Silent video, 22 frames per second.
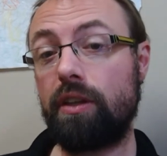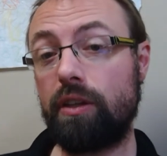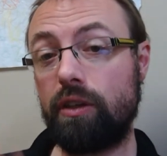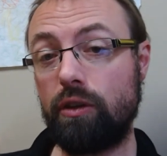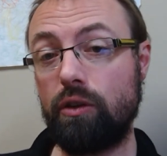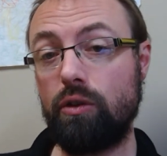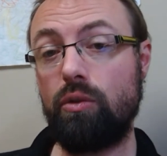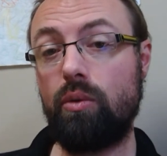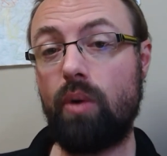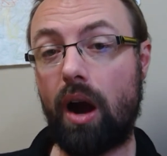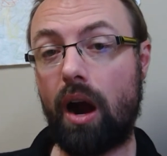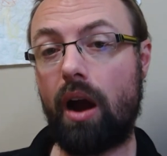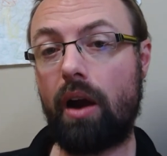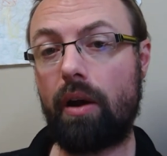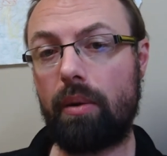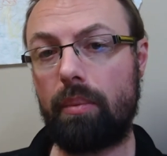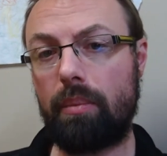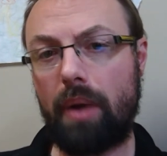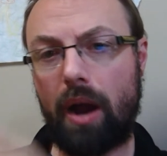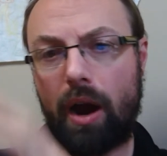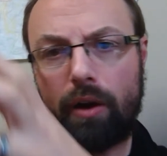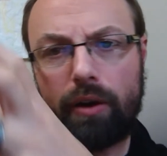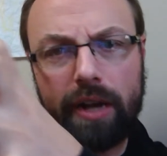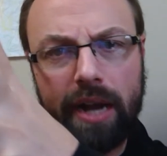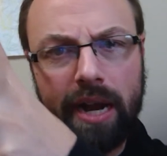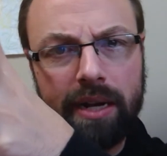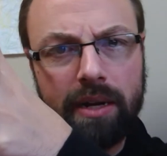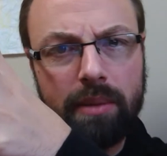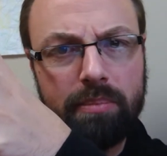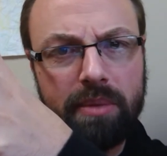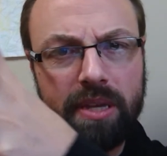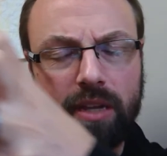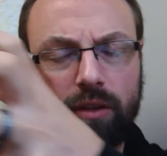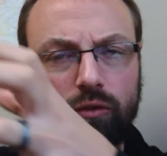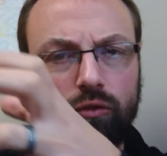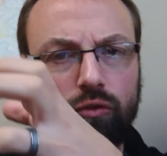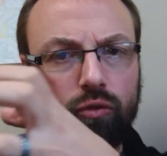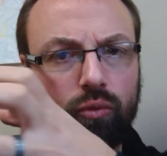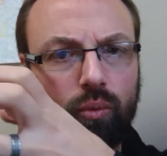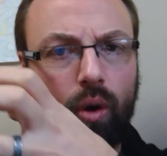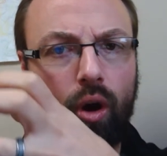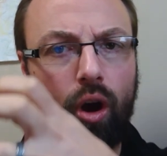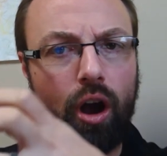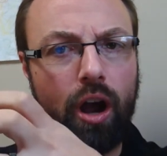you are kind of being
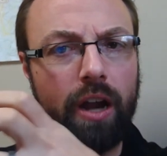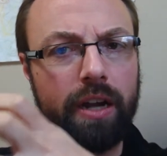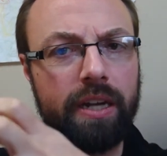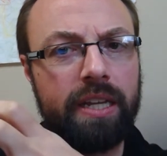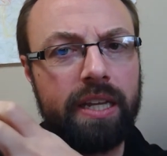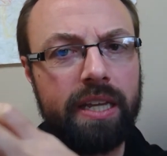drawn